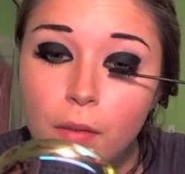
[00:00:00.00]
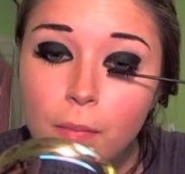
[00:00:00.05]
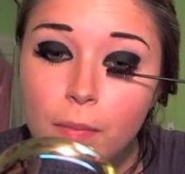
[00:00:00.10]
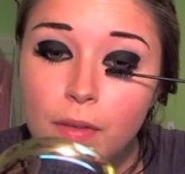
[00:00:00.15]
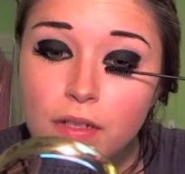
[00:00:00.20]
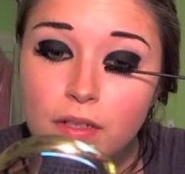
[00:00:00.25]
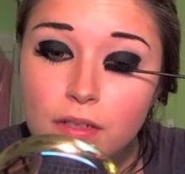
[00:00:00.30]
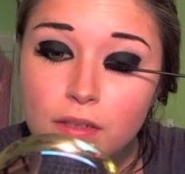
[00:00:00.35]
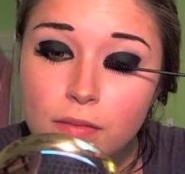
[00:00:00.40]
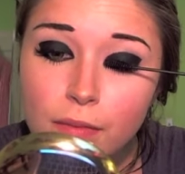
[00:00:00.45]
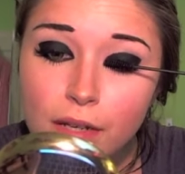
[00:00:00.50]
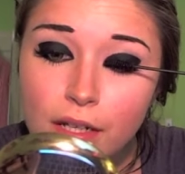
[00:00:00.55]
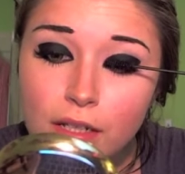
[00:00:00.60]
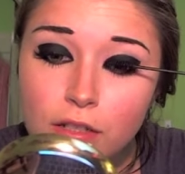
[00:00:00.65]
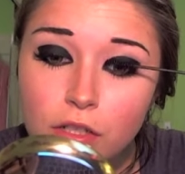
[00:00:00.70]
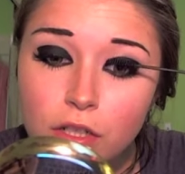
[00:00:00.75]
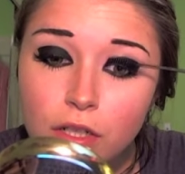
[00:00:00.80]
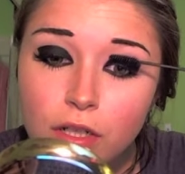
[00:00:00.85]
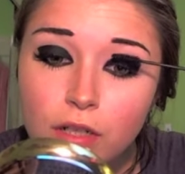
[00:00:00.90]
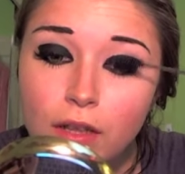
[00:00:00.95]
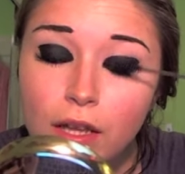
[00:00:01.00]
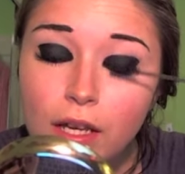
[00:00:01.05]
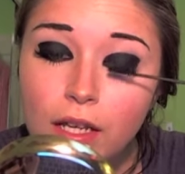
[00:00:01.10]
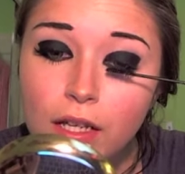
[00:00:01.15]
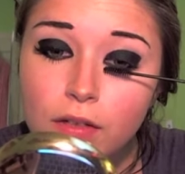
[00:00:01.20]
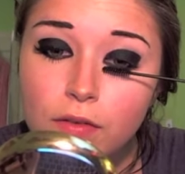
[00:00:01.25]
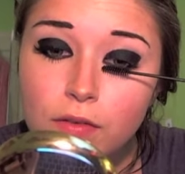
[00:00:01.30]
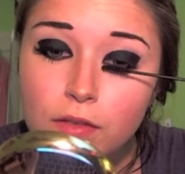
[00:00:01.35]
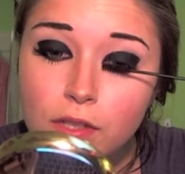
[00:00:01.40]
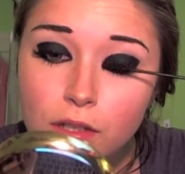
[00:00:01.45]
But just make sure that
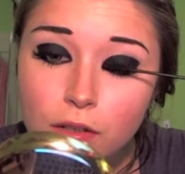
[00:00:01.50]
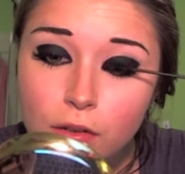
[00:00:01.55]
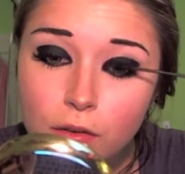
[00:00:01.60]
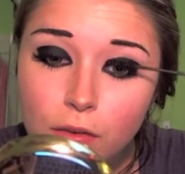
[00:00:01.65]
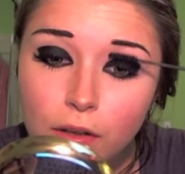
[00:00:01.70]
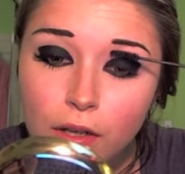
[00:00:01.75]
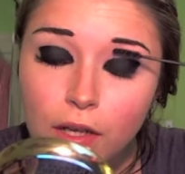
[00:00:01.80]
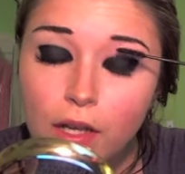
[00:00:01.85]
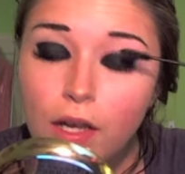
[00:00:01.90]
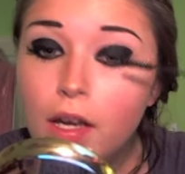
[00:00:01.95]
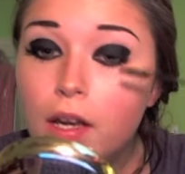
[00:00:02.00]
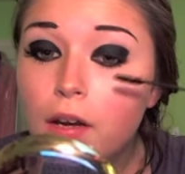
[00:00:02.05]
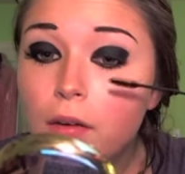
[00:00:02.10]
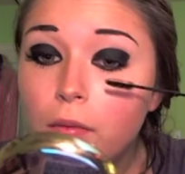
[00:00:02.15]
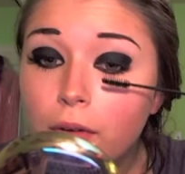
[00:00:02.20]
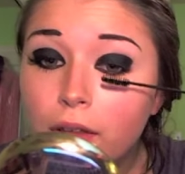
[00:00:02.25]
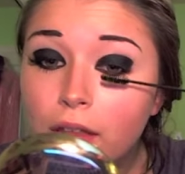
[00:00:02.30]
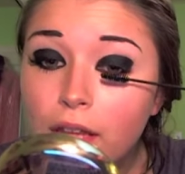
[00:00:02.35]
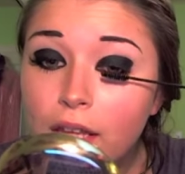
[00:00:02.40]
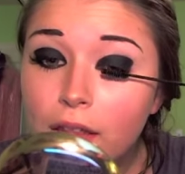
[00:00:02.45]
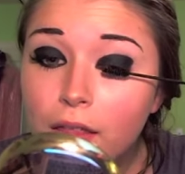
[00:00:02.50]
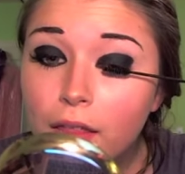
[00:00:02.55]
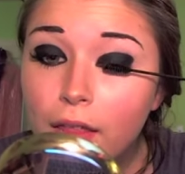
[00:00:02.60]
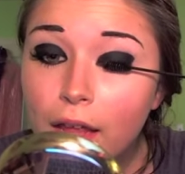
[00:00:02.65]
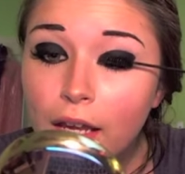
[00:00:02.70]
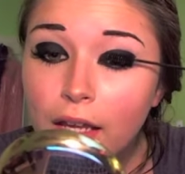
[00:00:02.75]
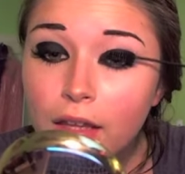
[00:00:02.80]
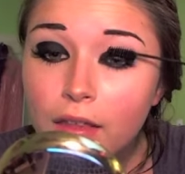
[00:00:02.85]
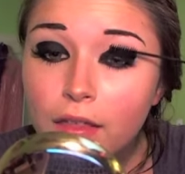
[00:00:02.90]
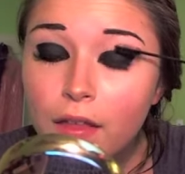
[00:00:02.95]
you do really
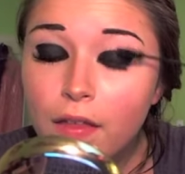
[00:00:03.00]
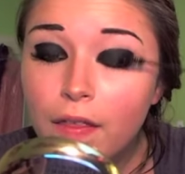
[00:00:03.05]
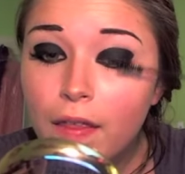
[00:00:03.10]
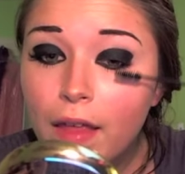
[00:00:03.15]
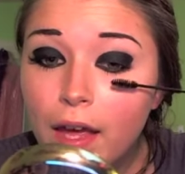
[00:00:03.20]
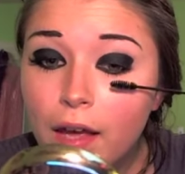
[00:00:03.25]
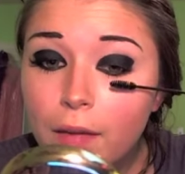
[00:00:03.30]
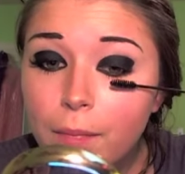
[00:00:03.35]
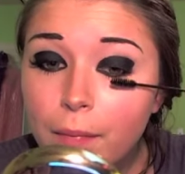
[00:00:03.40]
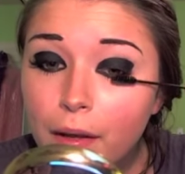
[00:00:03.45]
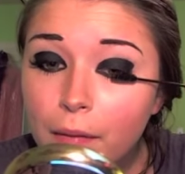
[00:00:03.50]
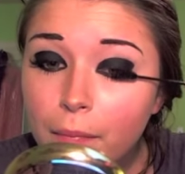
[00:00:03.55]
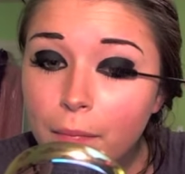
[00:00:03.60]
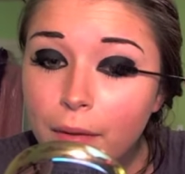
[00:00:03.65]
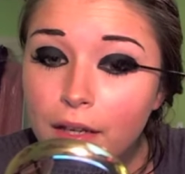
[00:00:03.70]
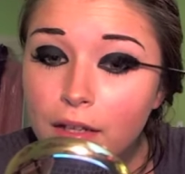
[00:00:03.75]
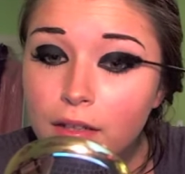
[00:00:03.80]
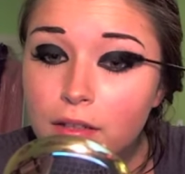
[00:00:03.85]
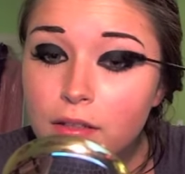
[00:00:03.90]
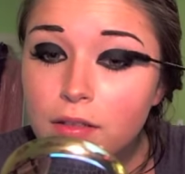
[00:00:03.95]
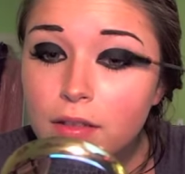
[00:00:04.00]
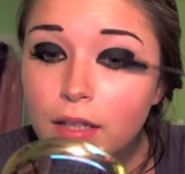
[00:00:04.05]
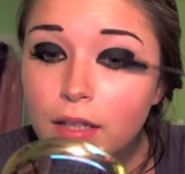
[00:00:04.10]
lengthen them and make